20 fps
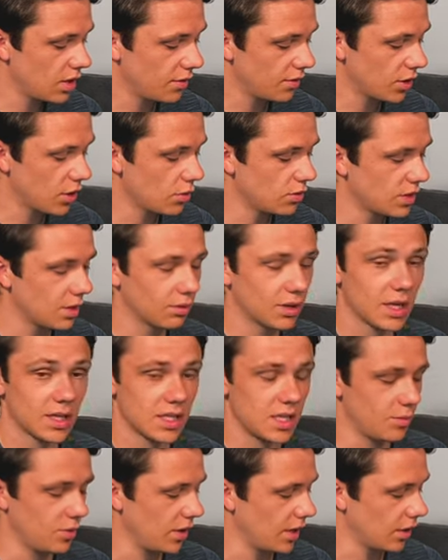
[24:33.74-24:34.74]
if it goes out, that
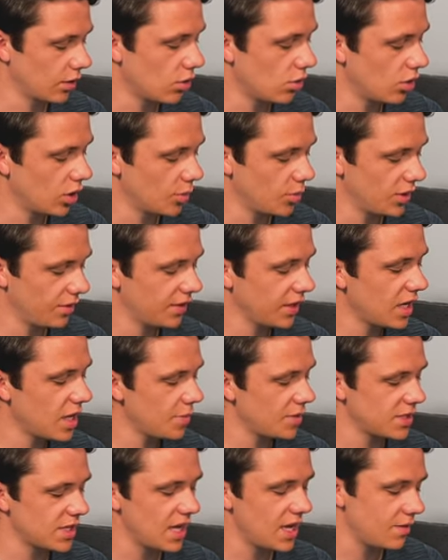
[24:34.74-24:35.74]
team will get a corner, but if the
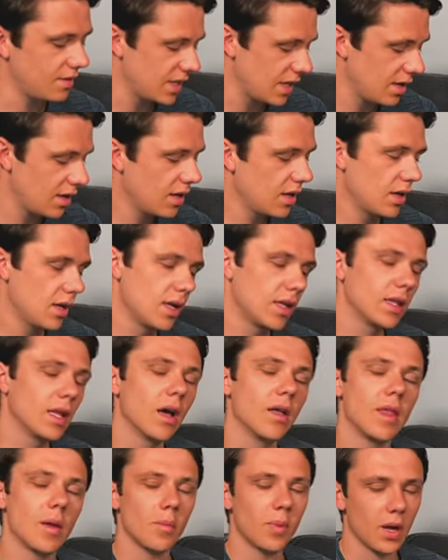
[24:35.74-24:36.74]
keeper saves it,
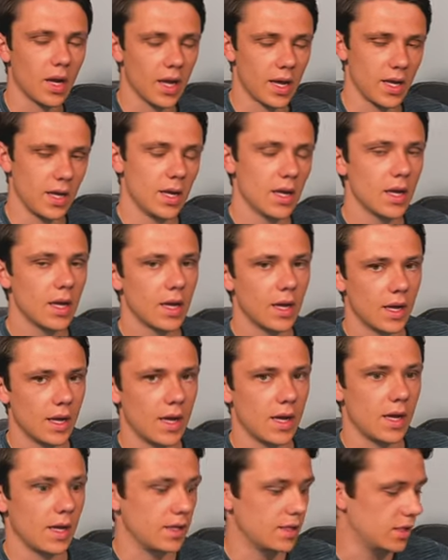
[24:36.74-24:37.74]
they'll then play
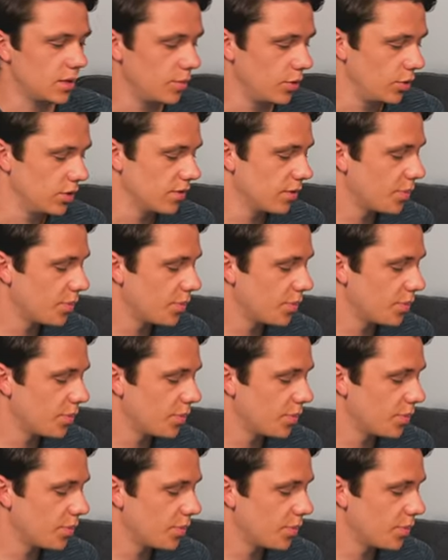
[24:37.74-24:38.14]
into the boots.